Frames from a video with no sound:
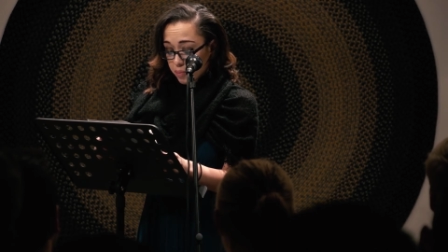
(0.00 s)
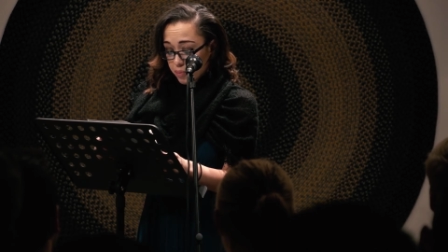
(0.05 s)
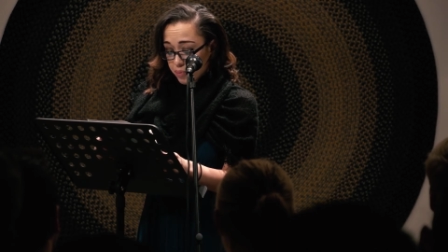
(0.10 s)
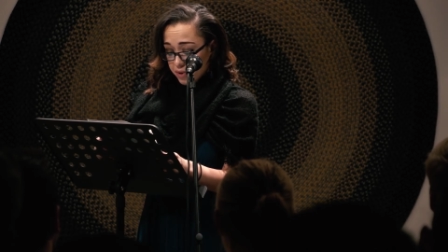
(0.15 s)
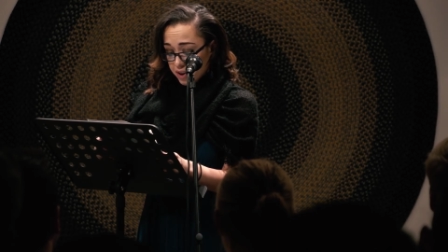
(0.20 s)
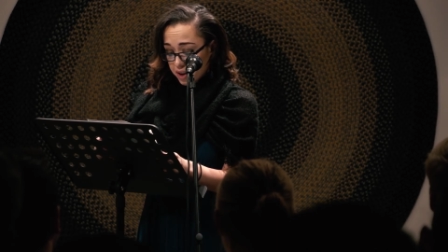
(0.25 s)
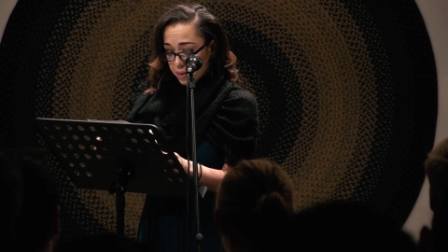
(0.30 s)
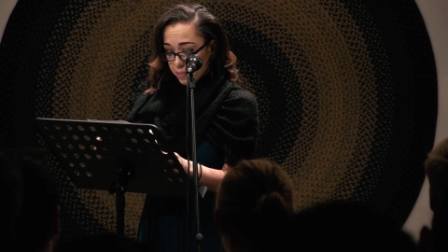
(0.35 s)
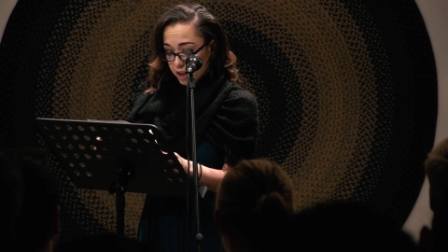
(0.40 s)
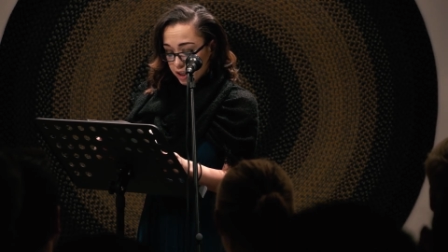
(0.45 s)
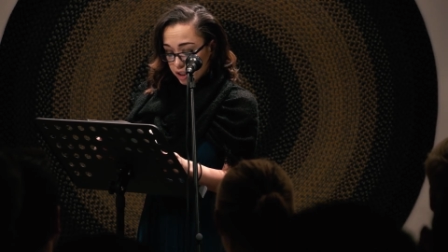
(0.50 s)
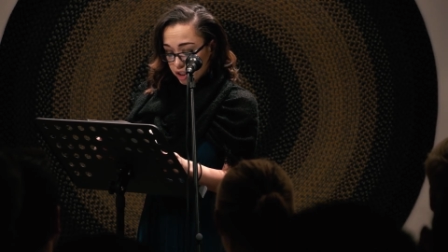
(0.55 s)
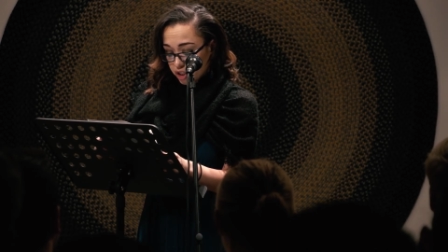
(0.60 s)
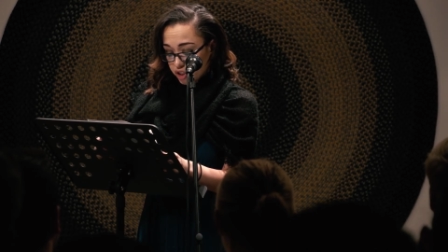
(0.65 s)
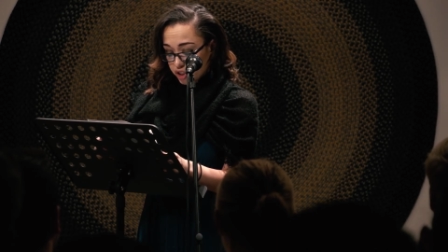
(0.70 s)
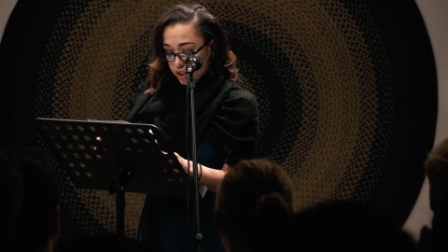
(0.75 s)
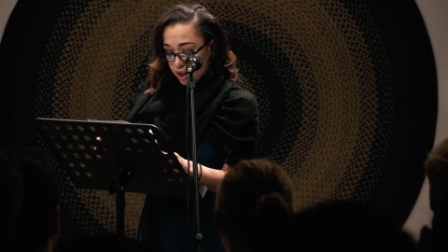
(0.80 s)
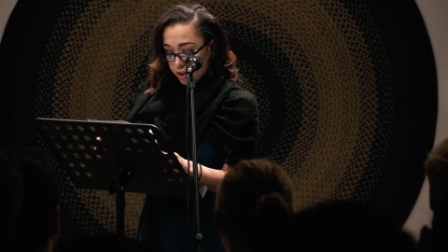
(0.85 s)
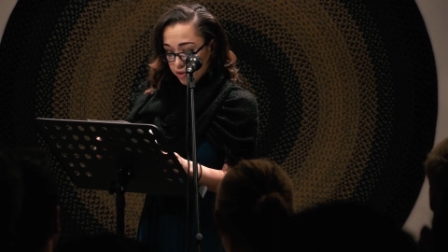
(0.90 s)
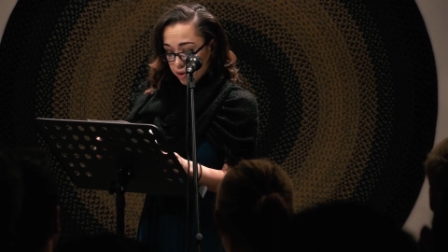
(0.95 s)
Pretty
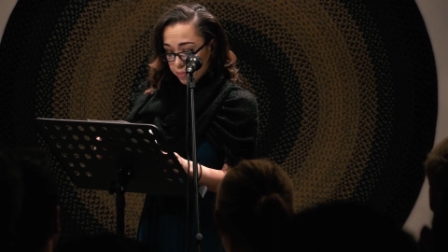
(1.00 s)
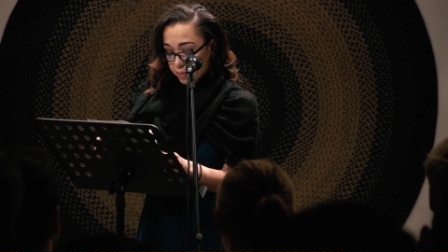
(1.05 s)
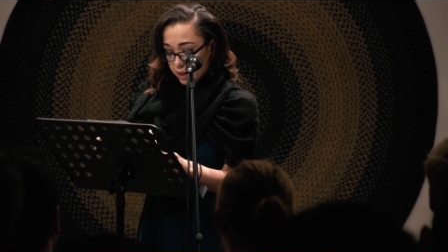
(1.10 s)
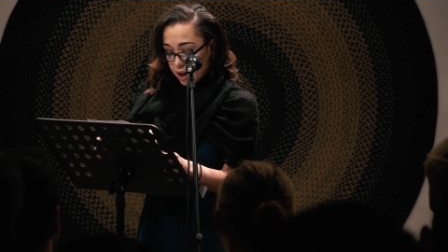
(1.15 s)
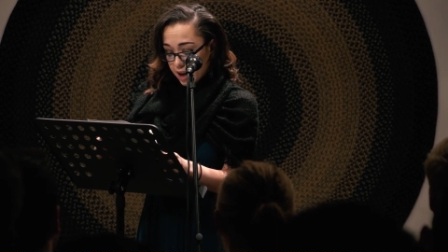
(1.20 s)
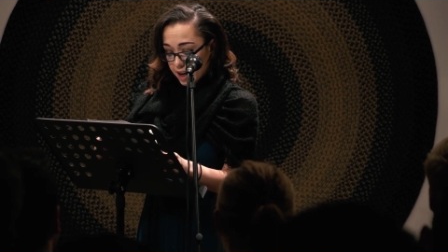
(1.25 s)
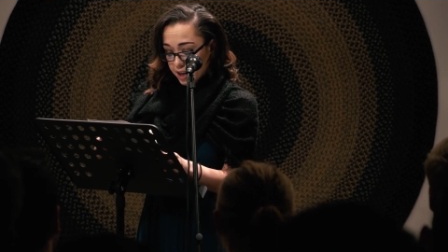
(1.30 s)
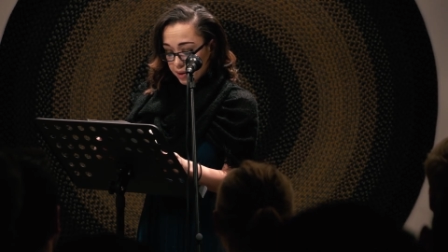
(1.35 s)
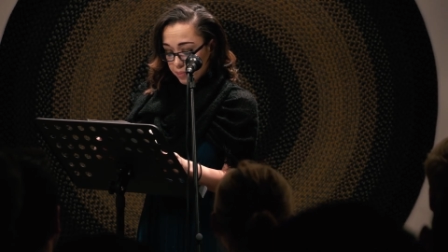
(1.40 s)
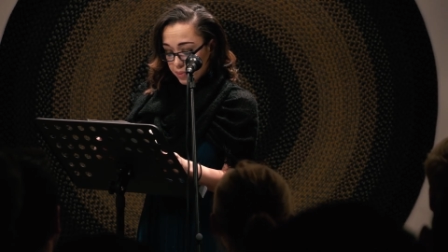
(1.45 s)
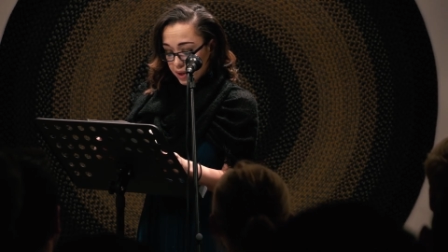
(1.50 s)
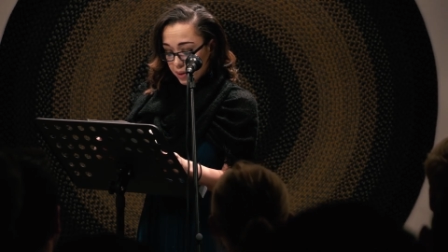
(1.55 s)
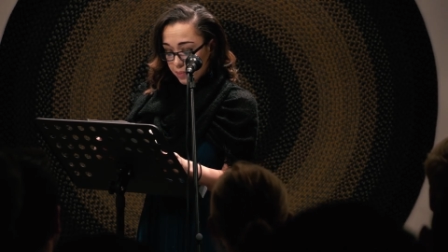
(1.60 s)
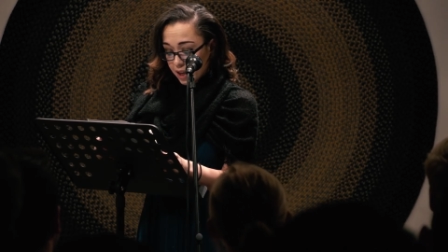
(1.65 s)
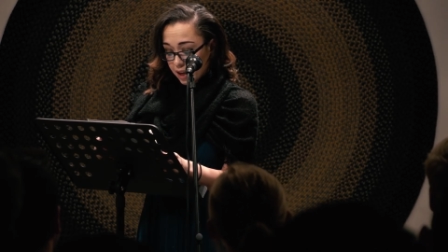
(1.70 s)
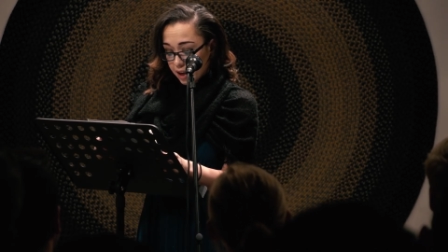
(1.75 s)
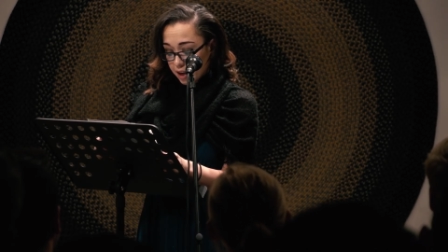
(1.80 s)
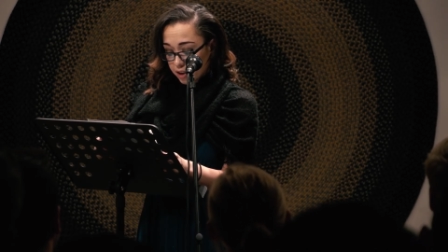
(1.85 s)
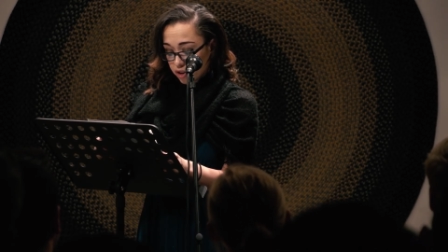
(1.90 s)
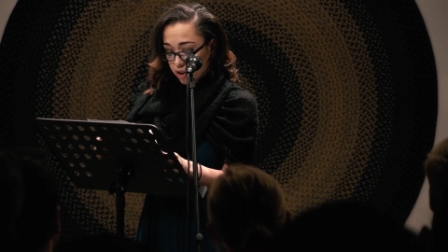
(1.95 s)
much, Yan replied,
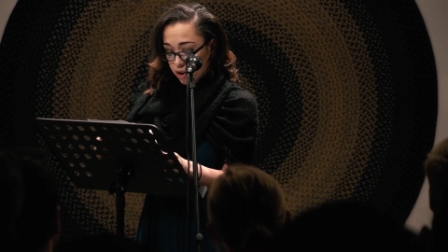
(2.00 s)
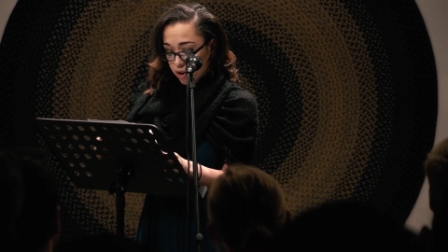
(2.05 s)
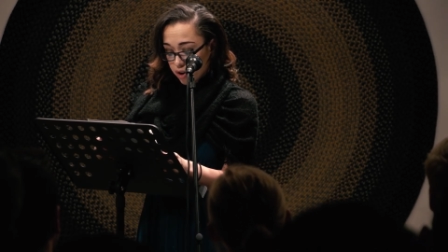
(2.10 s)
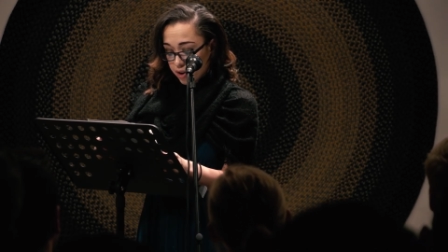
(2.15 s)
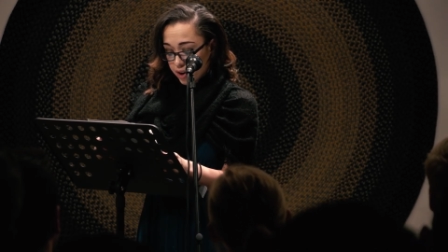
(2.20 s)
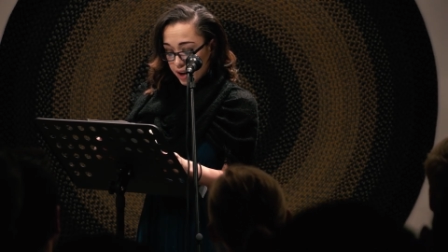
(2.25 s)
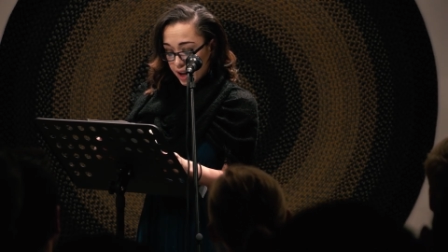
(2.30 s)
beaming at her,